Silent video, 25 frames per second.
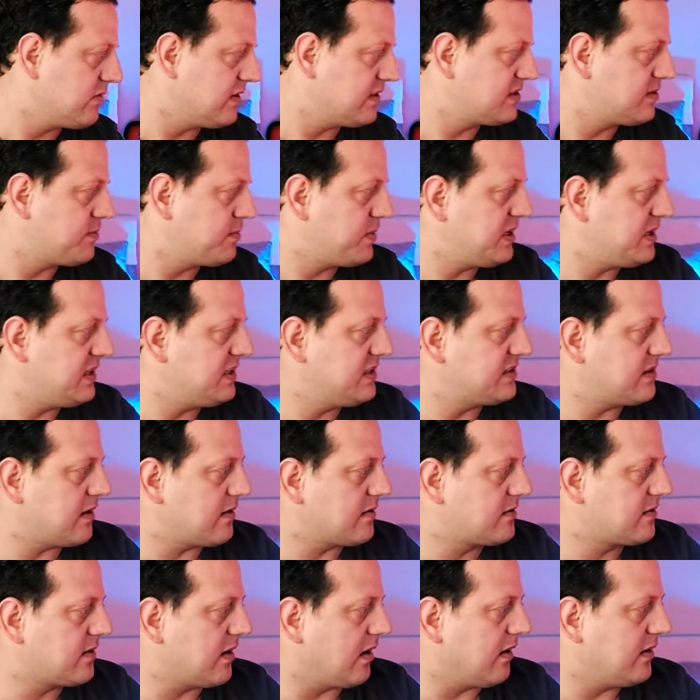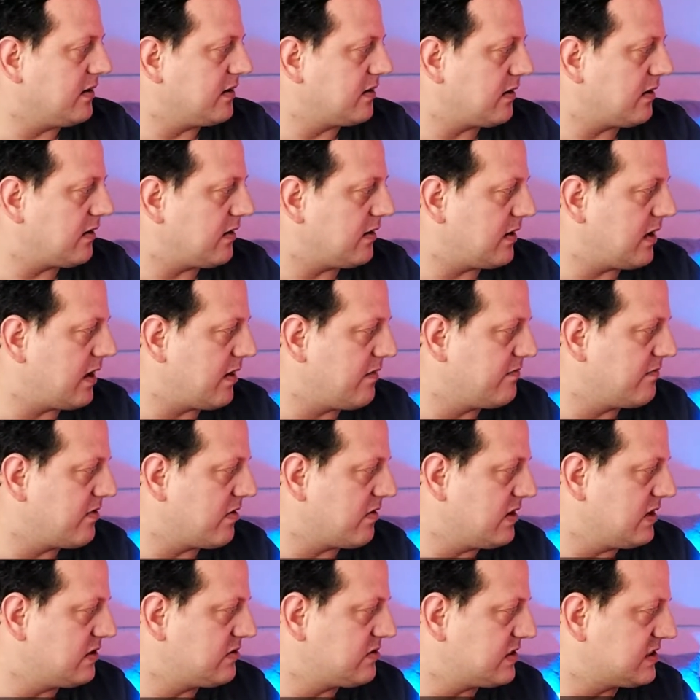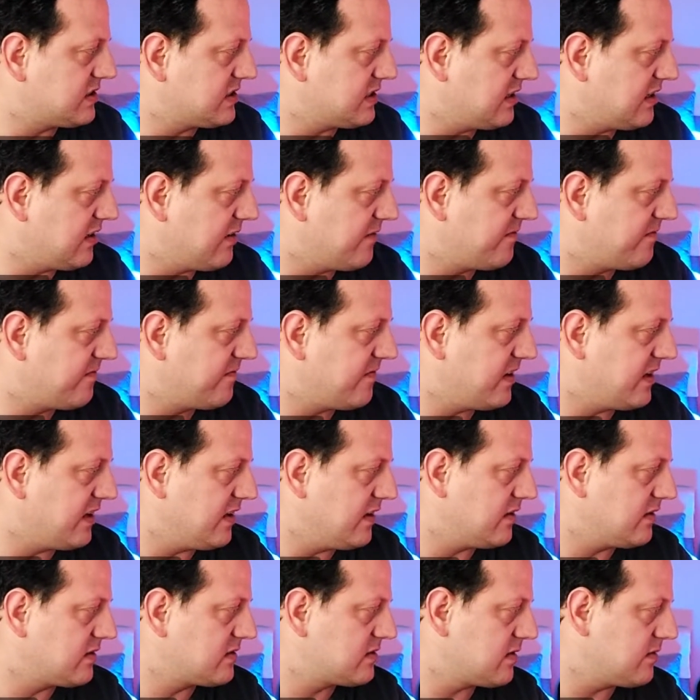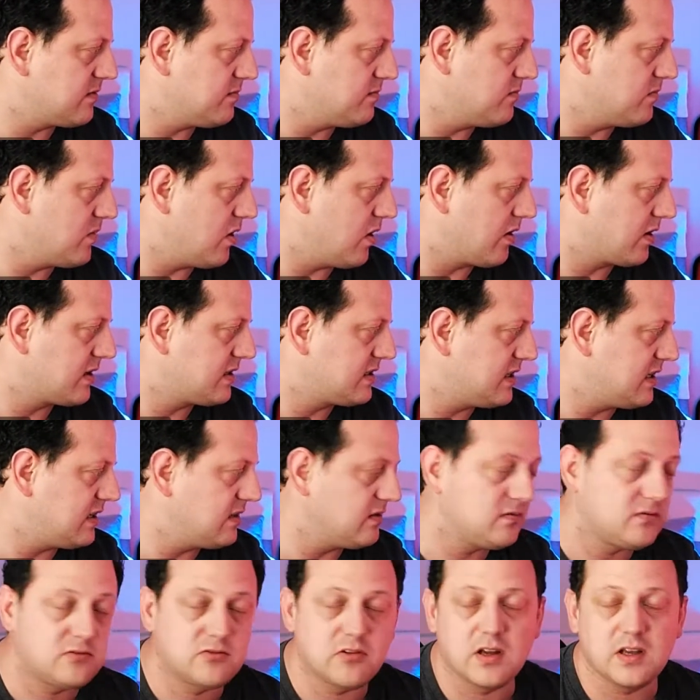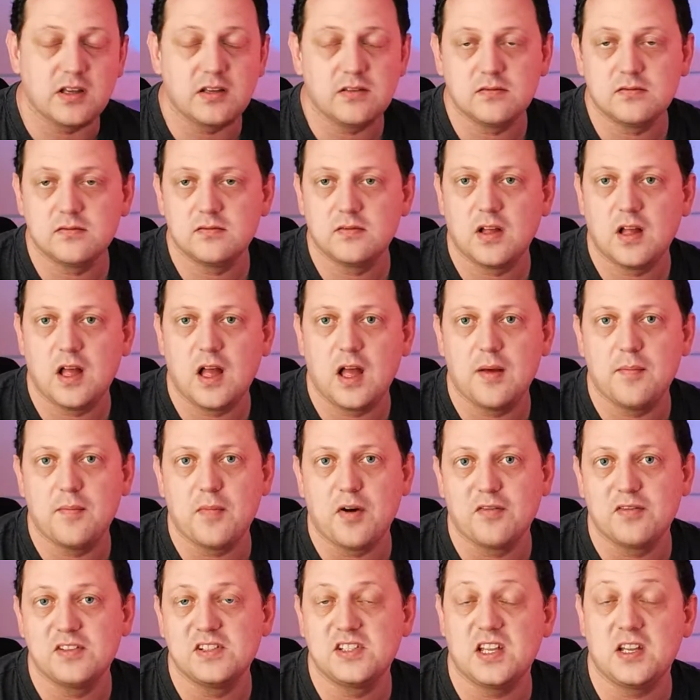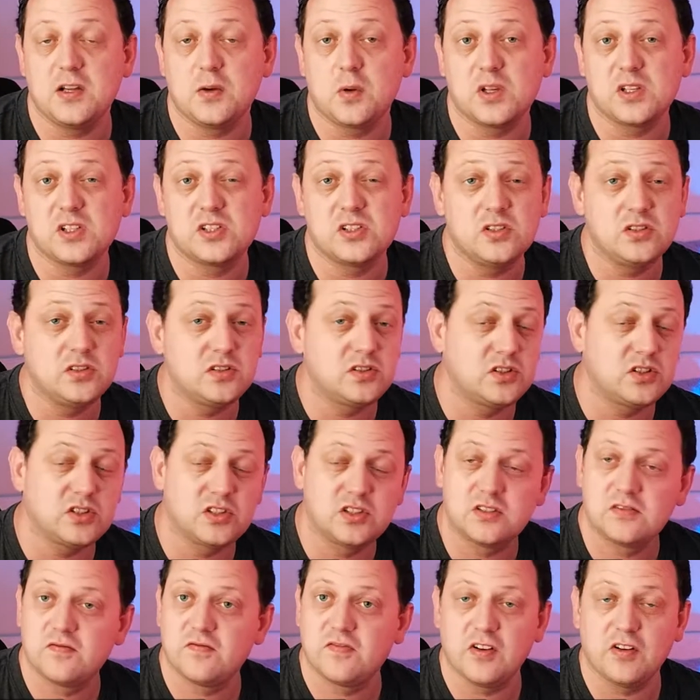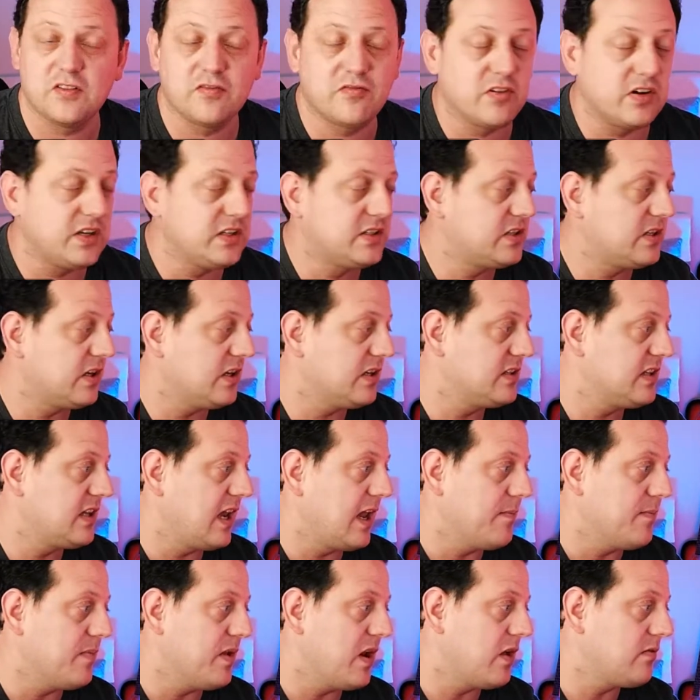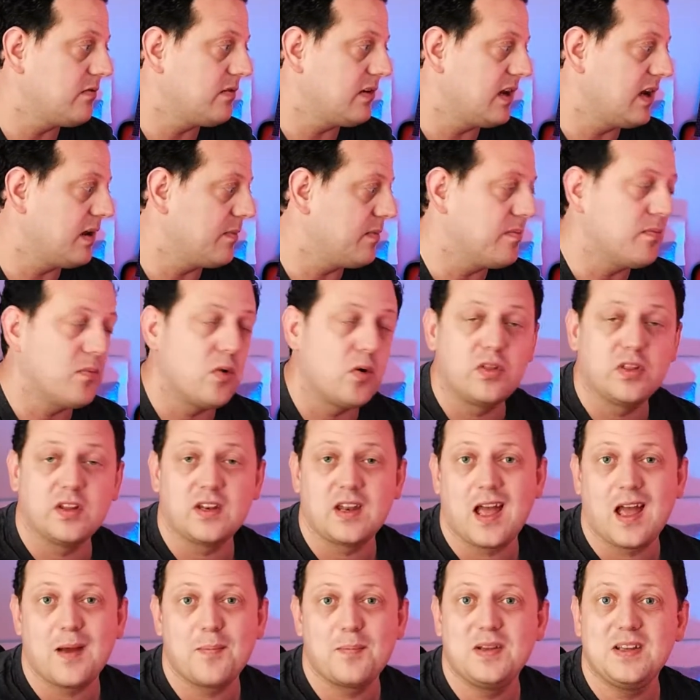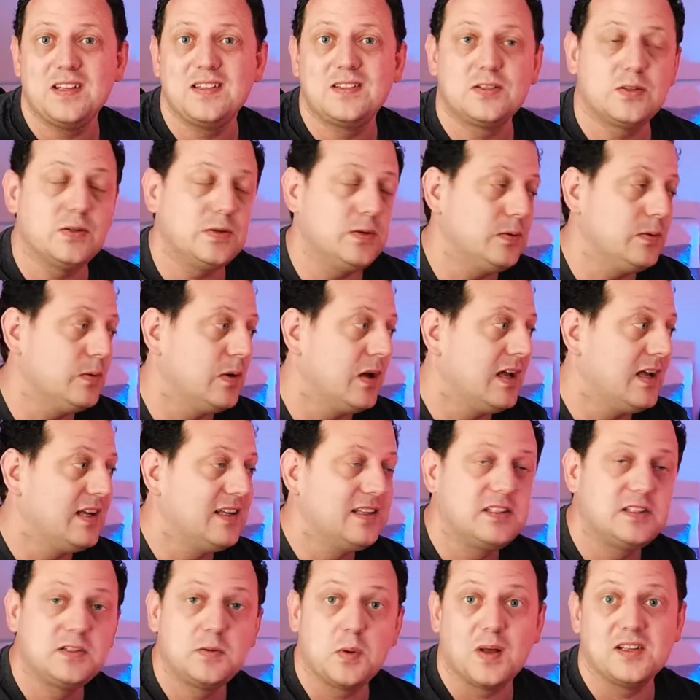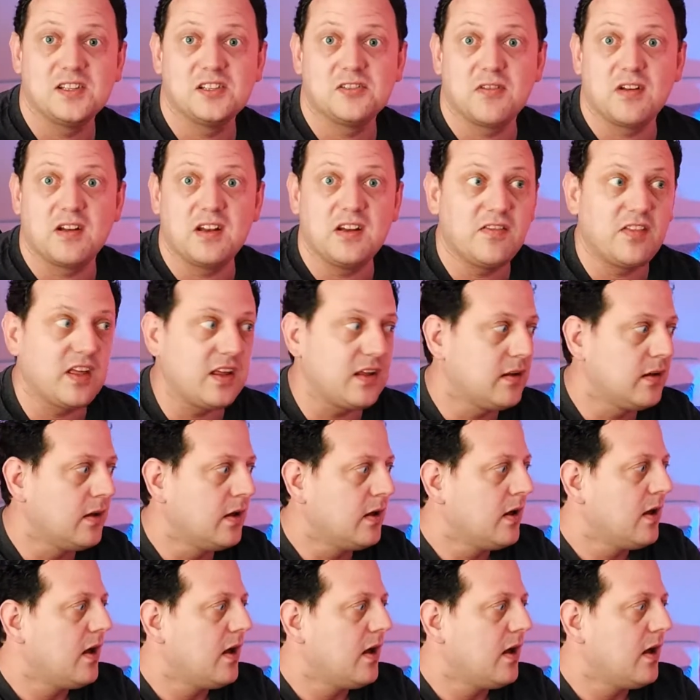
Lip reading: Recipes Guider. I'm very interested in affiliate marketing. Great. Obviously any questions, just feel free to let me know, and I'd be more than happy to answer anything.